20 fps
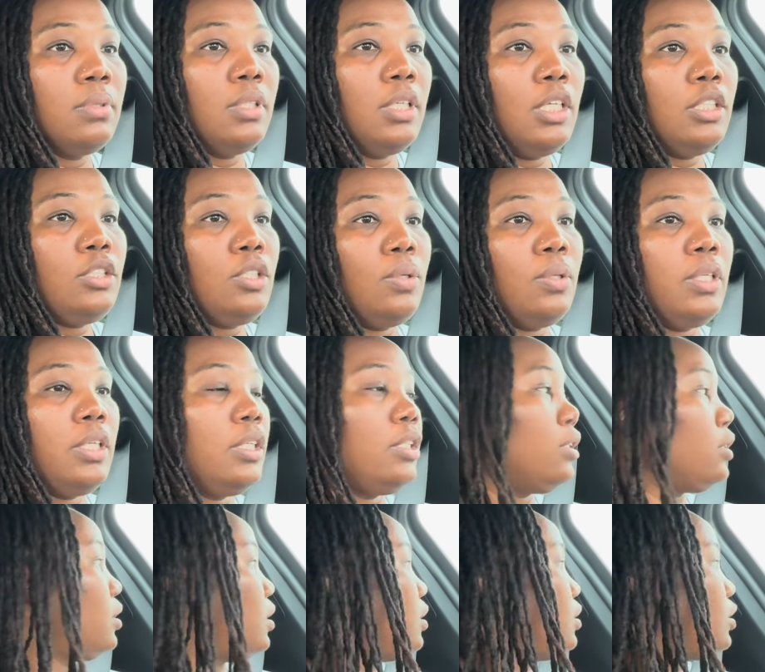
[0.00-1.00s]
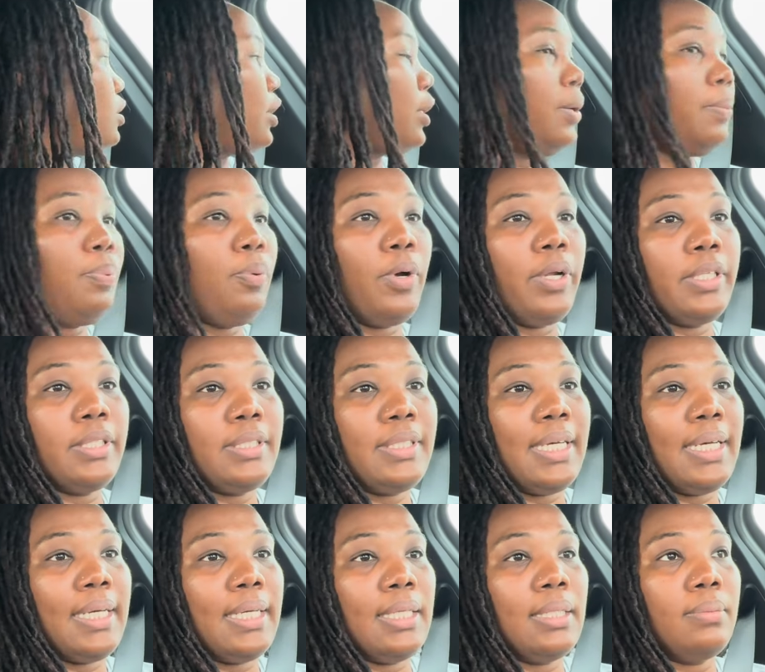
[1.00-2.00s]
It's only a certain point in
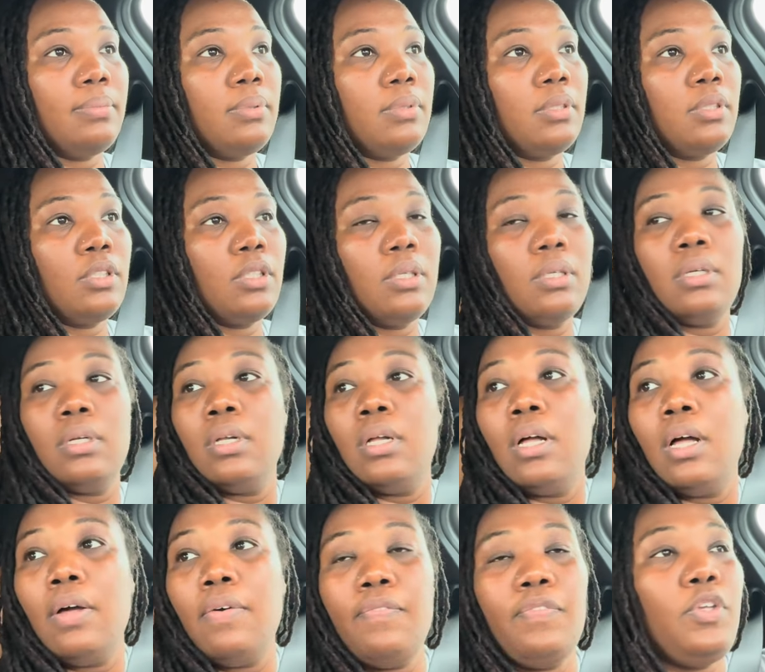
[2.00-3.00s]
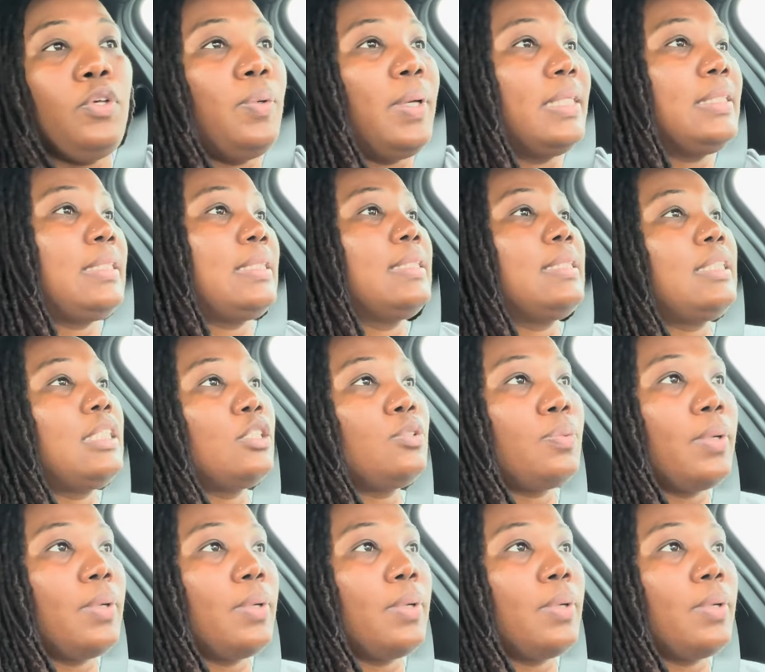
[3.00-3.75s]
times. A few instances